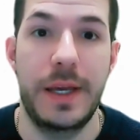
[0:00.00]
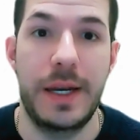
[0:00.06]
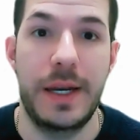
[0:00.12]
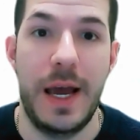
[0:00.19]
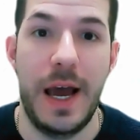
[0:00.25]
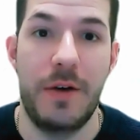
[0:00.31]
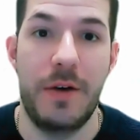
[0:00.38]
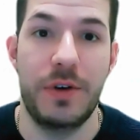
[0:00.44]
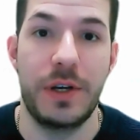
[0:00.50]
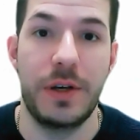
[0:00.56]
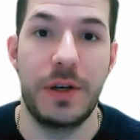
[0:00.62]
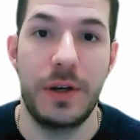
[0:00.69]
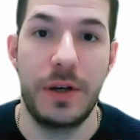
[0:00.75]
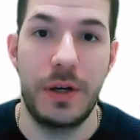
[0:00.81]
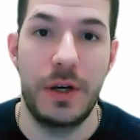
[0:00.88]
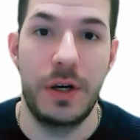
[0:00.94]
than
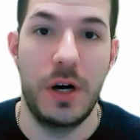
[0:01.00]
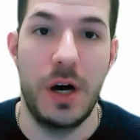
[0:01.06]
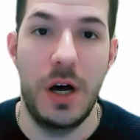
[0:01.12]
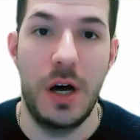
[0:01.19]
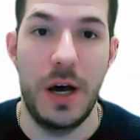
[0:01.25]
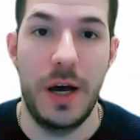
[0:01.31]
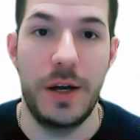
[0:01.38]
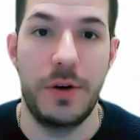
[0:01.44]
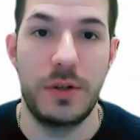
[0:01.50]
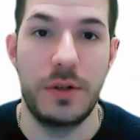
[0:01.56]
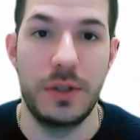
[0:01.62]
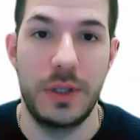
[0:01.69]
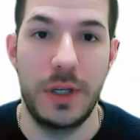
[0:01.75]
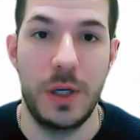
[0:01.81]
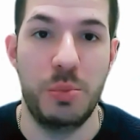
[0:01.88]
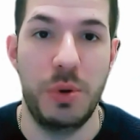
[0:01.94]
having a higher
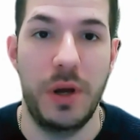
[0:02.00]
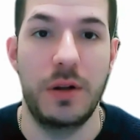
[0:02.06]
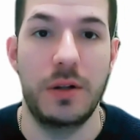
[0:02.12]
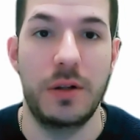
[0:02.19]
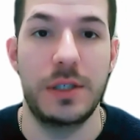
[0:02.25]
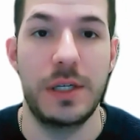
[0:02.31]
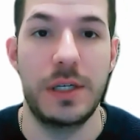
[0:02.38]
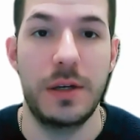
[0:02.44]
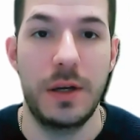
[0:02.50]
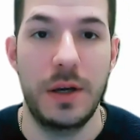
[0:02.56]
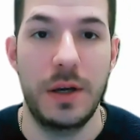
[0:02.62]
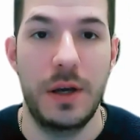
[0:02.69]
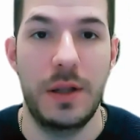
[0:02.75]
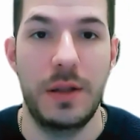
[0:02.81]
delay penalty